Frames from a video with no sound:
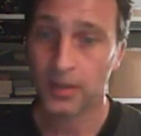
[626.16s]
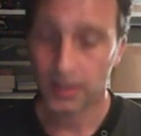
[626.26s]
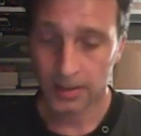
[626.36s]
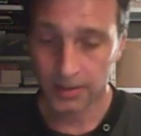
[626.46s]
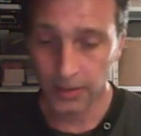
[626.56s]

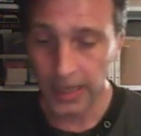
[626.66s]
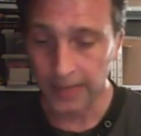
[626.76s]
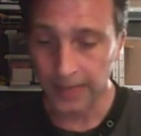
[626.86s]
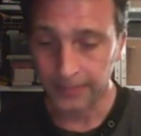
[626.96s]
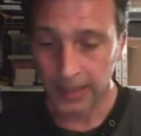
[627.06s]
So
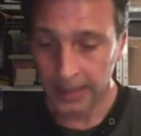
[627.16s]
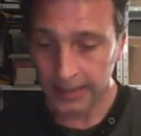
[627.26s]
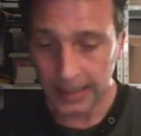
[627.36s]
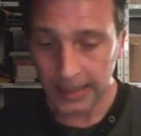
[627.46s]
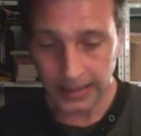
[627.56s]
yeah,
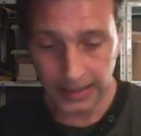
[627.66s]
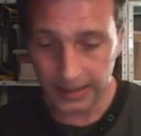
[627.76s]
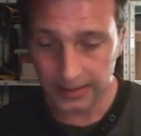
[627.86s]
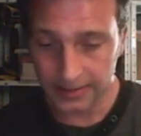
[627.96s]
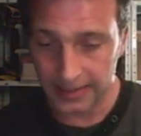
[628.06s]
that
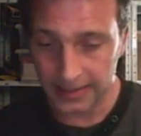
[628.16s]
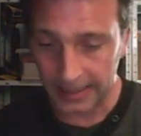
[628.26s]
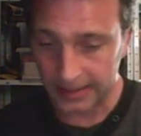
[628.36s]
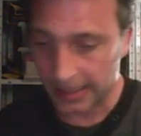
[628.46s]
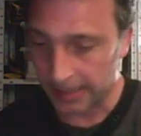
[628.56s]
is
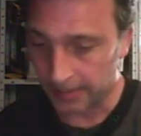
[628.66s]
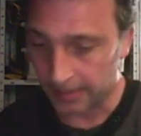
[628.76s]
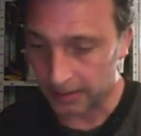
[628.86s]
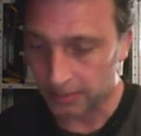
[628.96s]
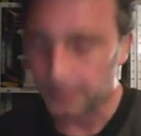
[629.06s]
that game.
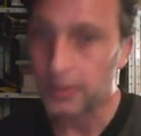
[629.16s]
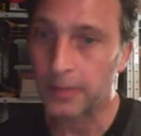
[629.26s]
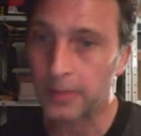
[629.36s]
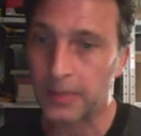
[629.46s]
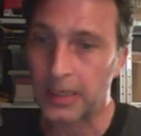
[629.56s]
I'm going to put
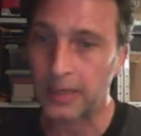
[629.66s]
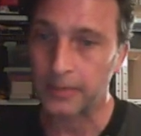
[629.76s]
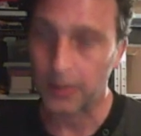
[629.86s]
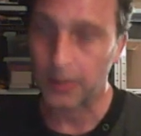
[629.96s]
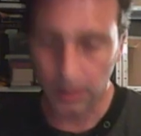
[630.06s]
in my
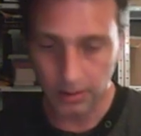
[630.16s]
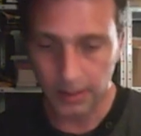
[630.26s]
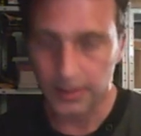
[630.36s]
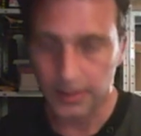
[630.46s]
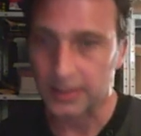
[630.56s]
name there. Oh no,
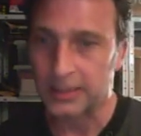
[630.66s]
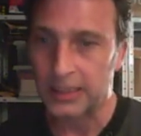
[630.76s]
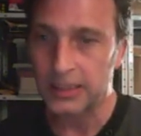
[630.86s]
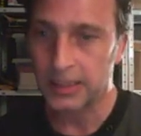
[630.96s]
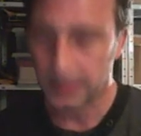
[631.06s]
I'm not
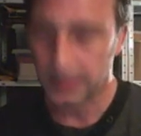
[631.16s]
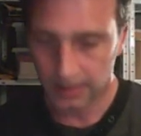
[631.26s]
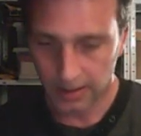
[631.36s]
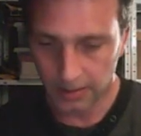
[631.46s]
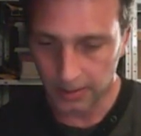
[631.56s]
Deet.
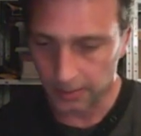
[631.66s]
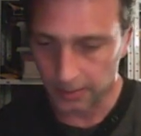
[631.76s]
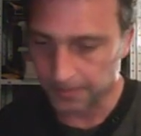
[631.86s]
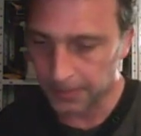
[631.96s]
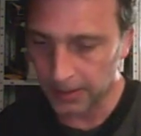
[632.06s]
There we go.
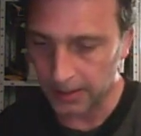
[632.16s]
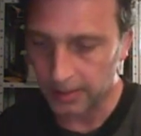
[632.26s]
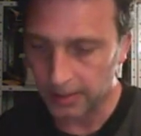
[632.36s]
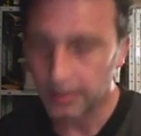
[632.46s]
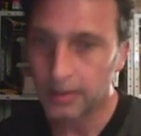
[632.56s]

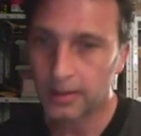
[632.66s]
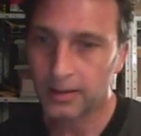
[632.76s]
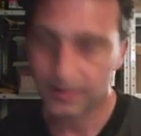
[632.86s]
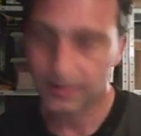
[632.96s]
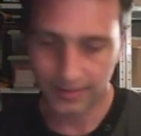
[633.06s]
Pete.
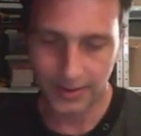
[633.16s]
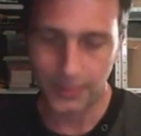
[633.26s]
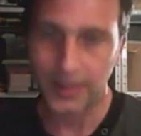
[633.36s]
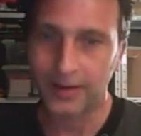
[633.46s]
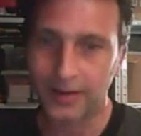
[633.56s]
There we go.